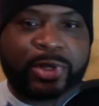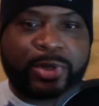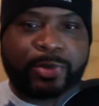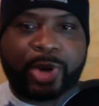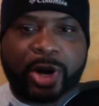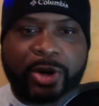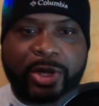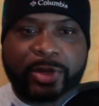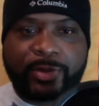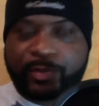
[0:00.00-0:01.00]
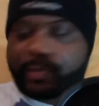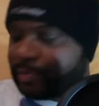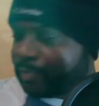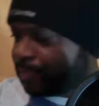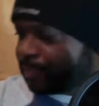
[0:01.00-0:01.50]
Departed,
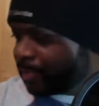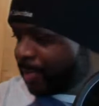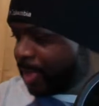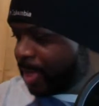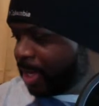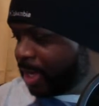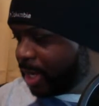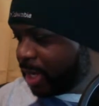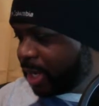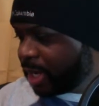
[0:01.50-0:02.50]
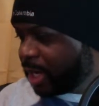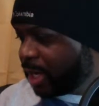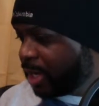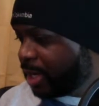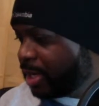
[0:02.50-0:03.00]

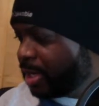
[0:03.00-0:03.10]
and